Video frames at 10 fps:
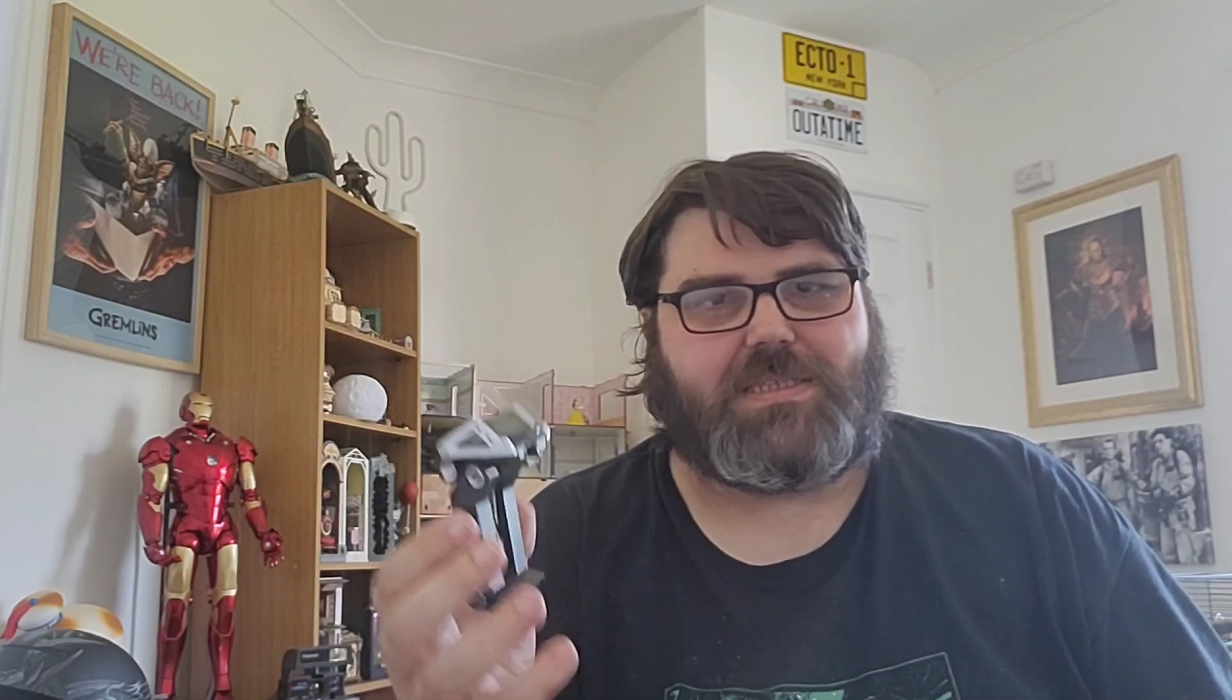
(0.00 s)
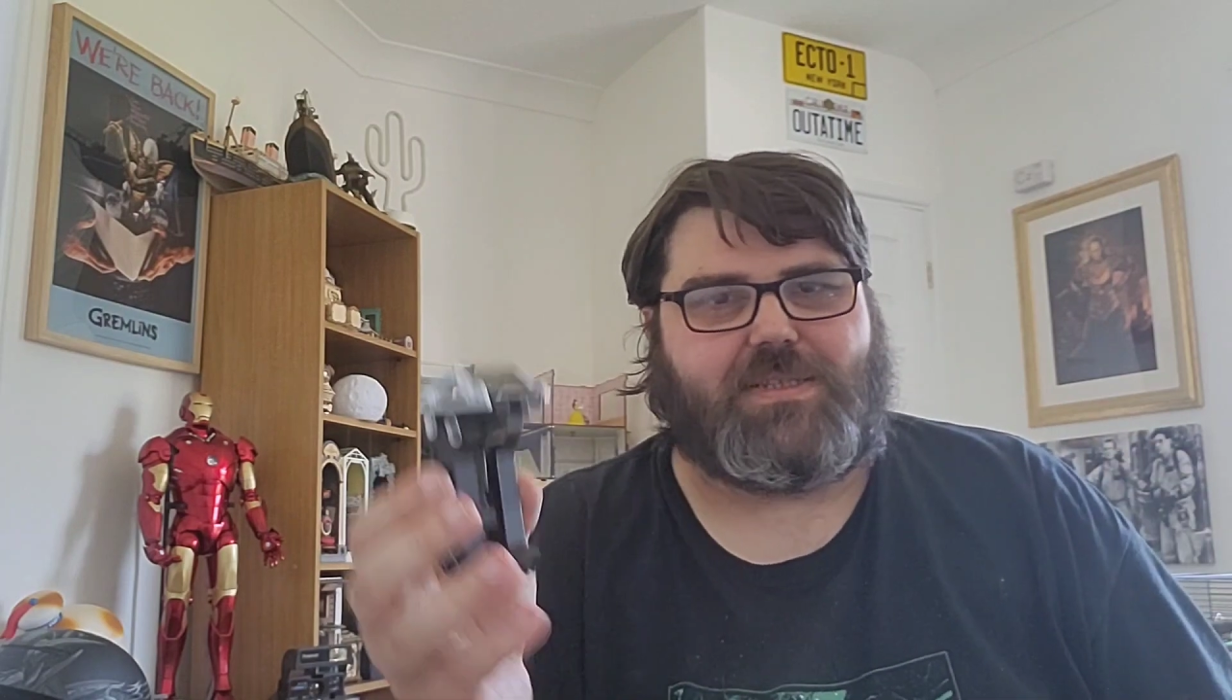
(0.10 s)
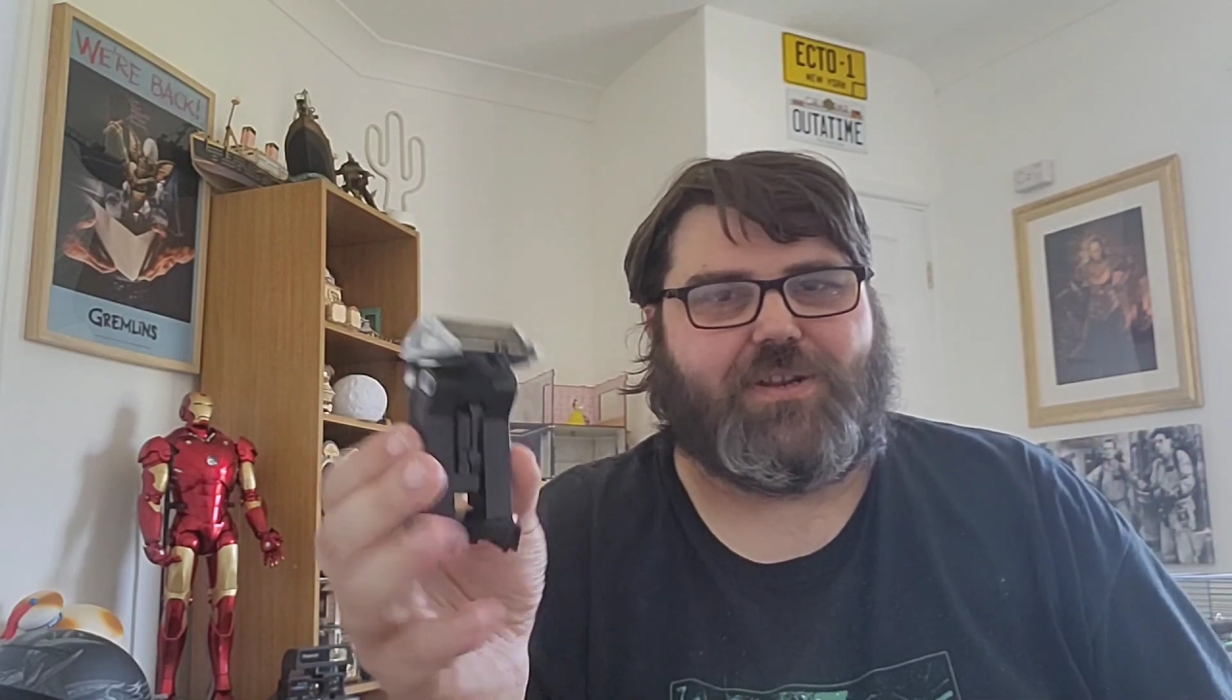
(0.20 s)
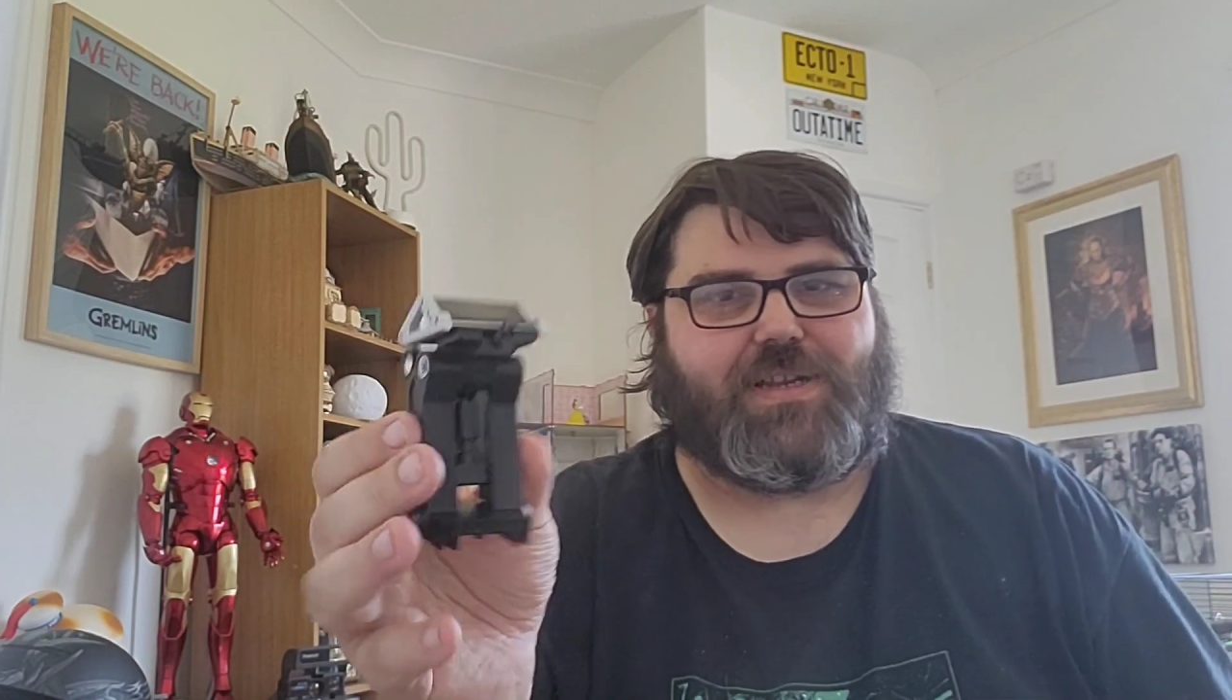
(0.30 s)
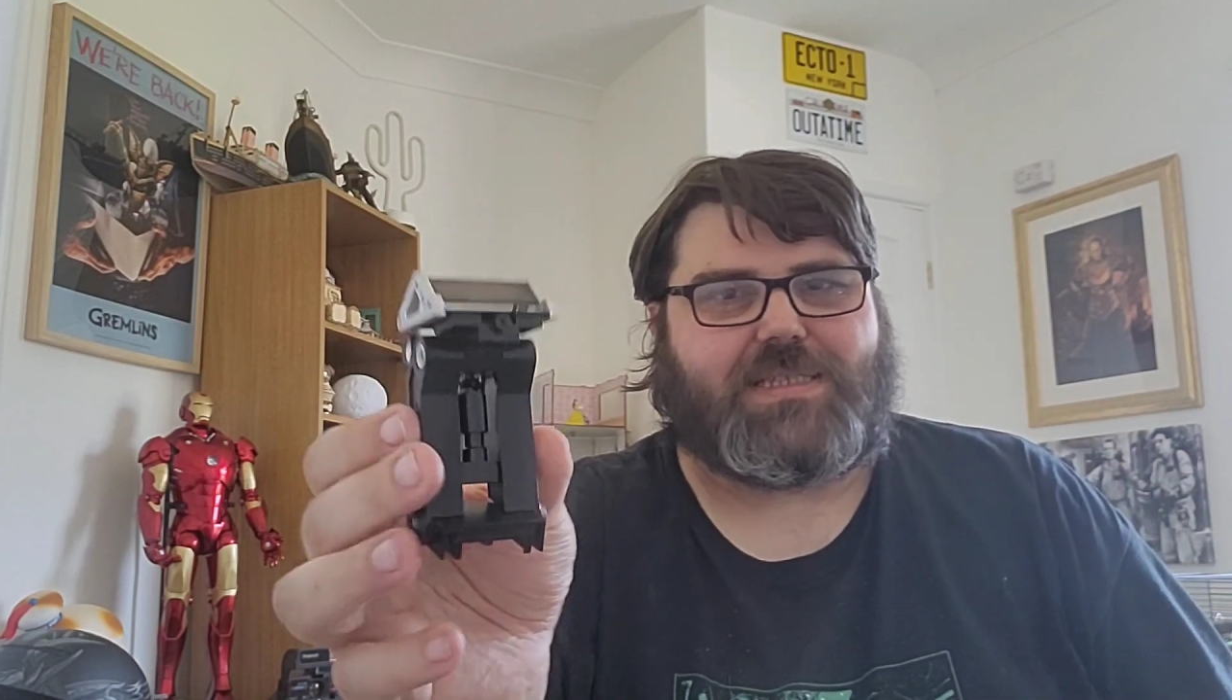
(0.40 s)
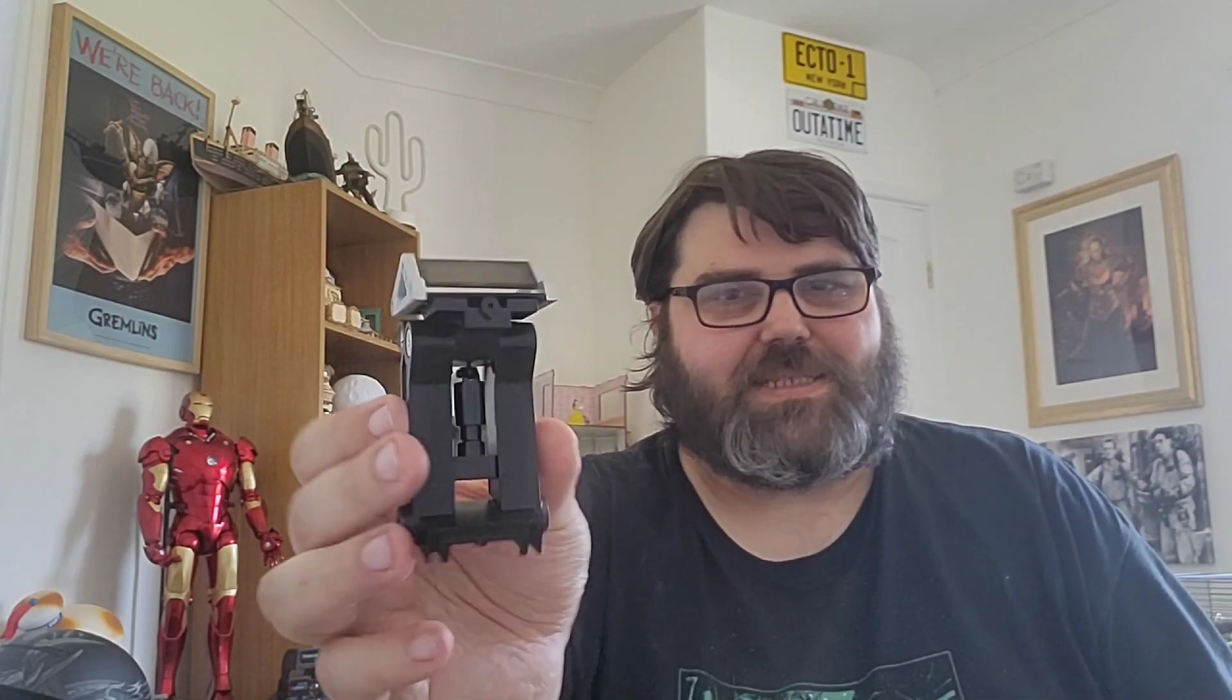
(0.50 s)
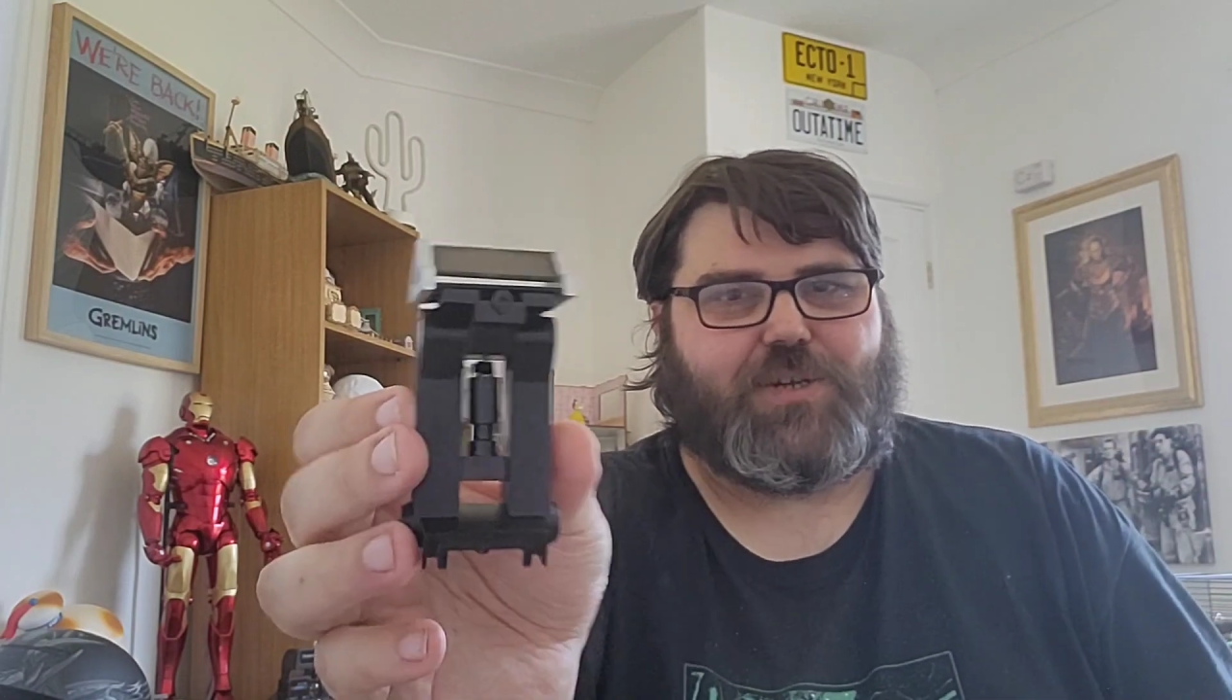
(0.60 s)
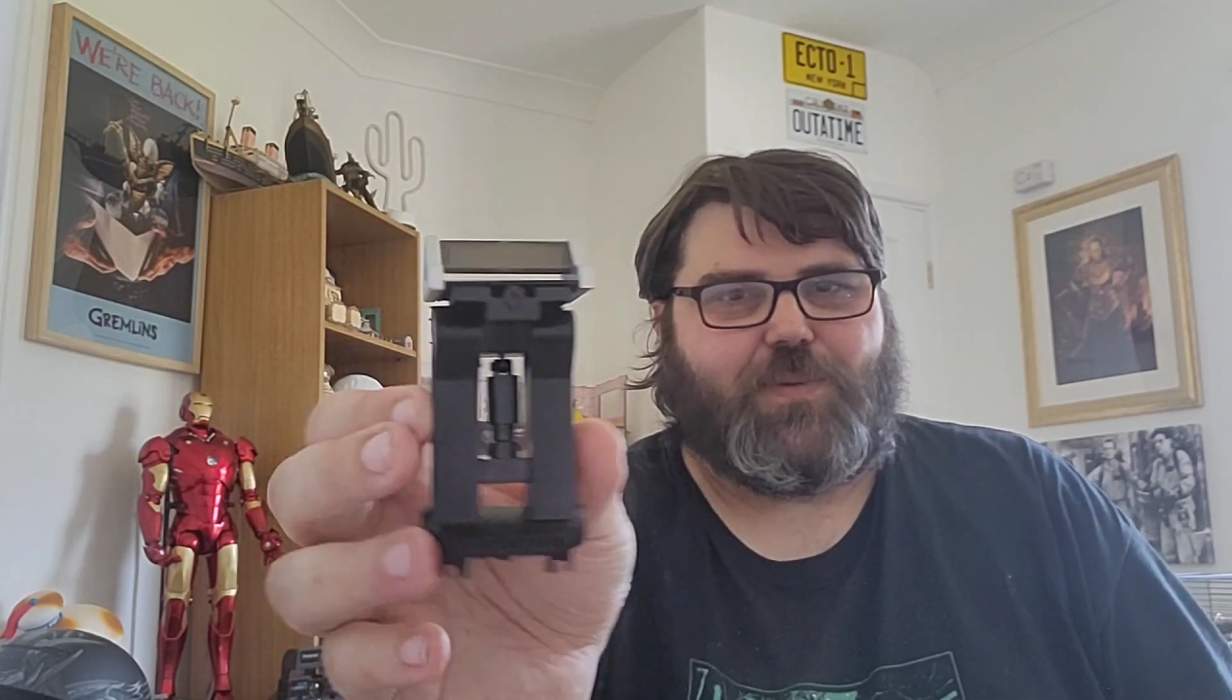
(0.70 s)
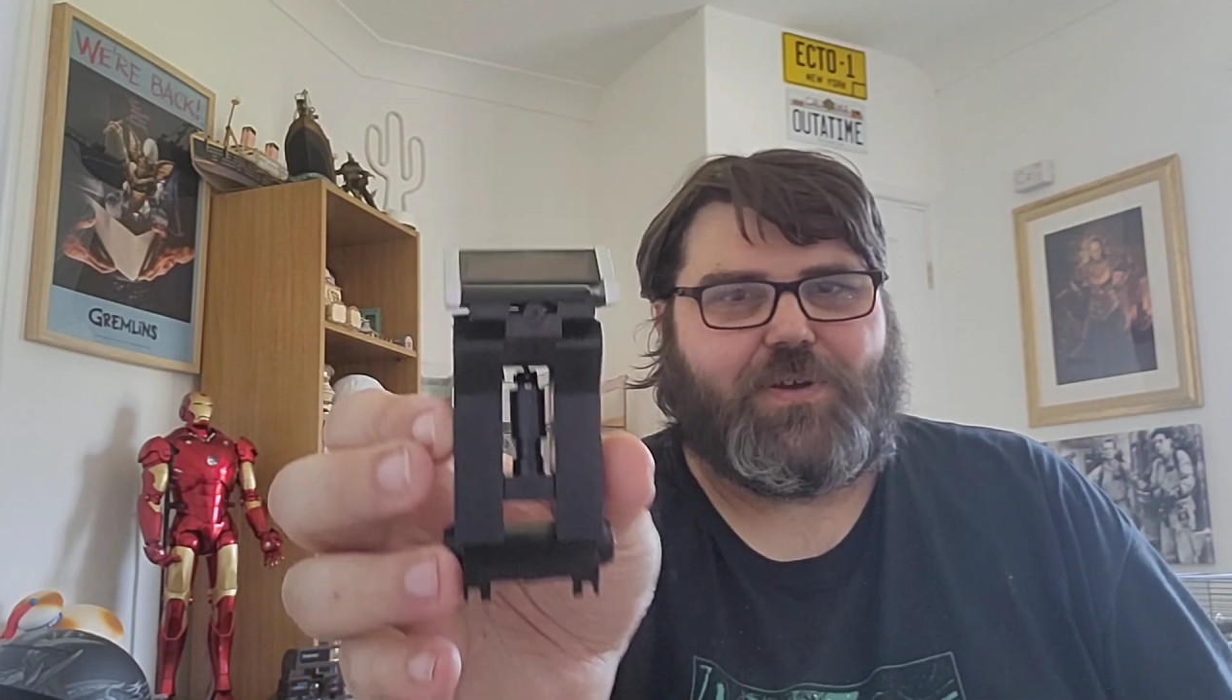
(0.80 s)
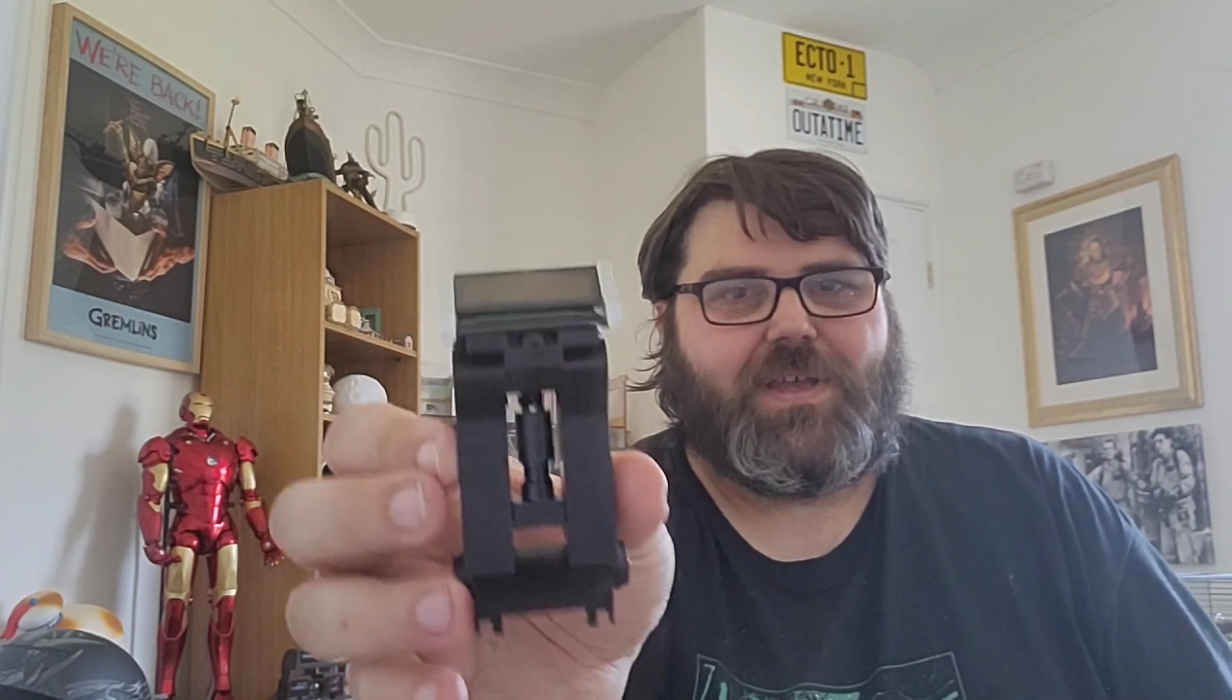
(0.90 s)
it doesn't look like a
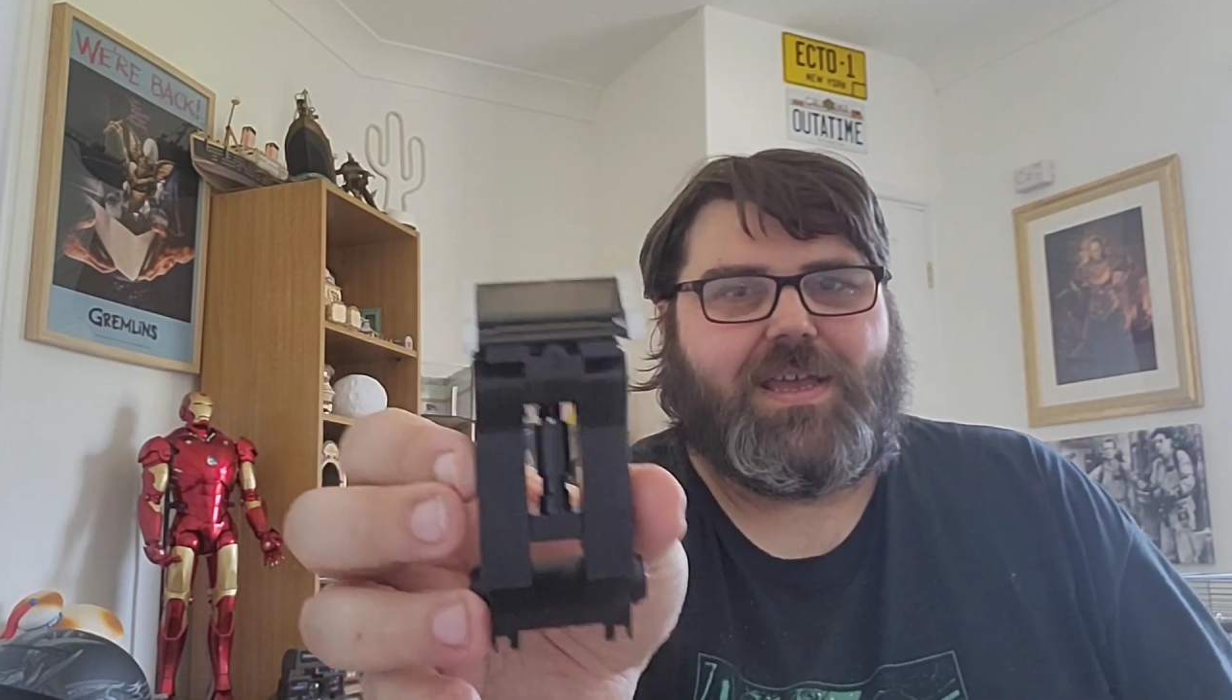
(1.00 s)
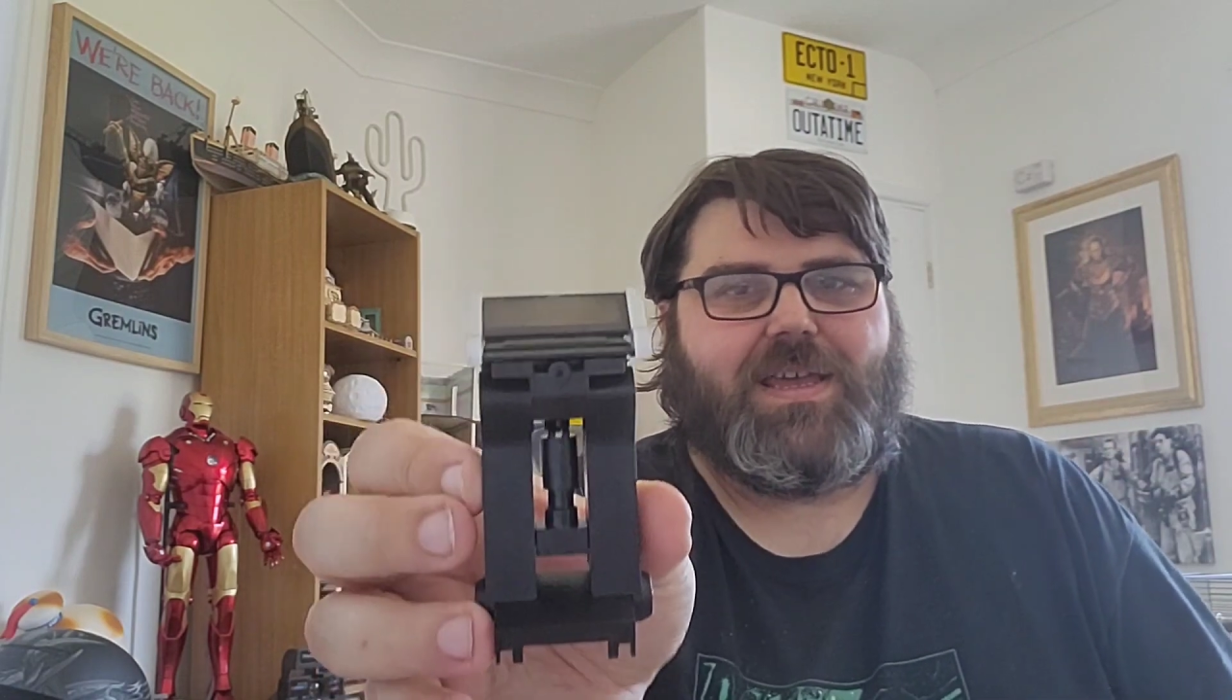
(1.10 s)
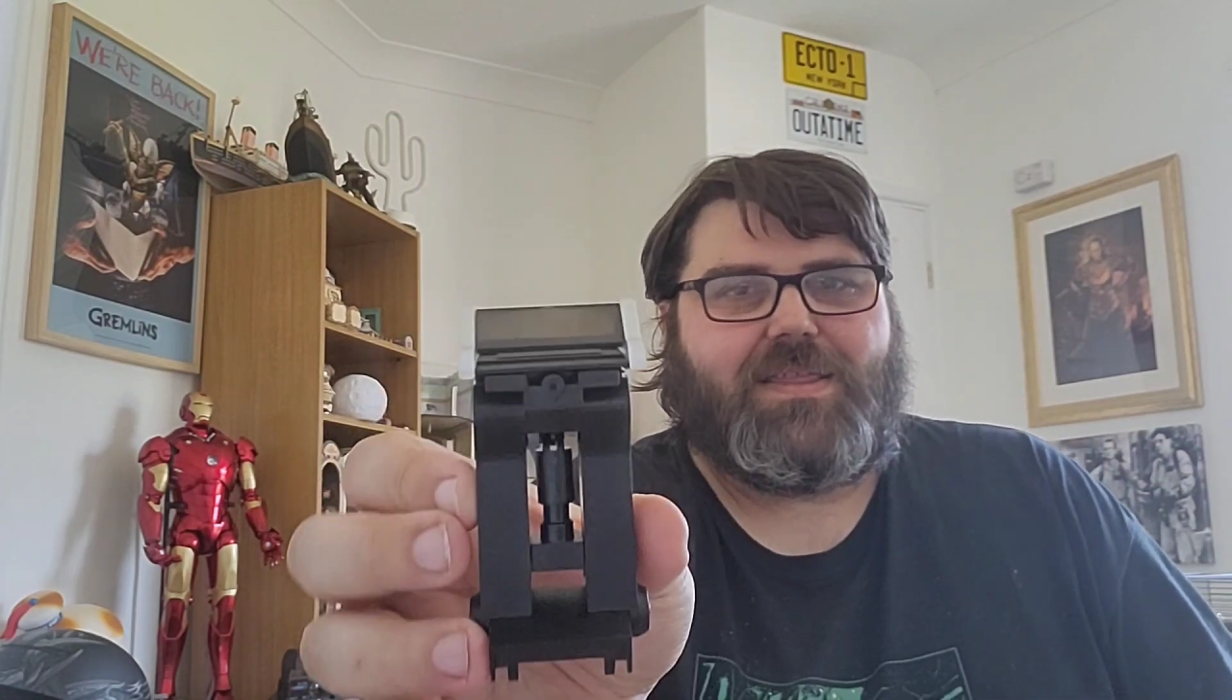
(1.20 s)
steering wheel.